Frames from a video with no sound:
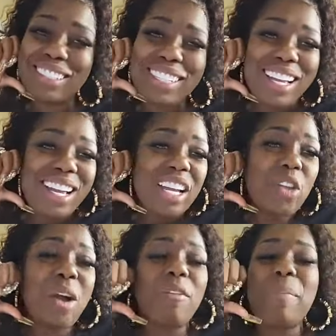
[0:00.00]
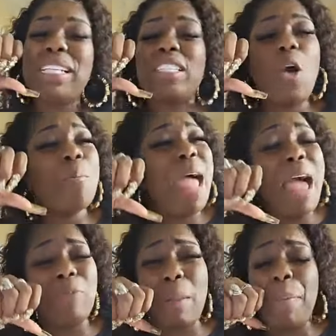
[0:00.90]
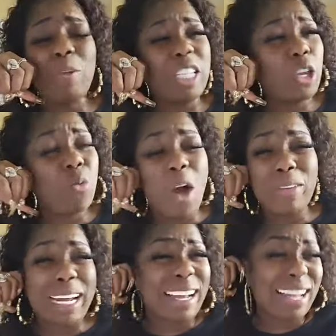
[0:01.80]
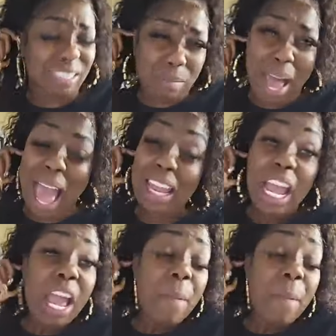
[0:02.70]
You ever been so mad with a person you wanted to cuss them out?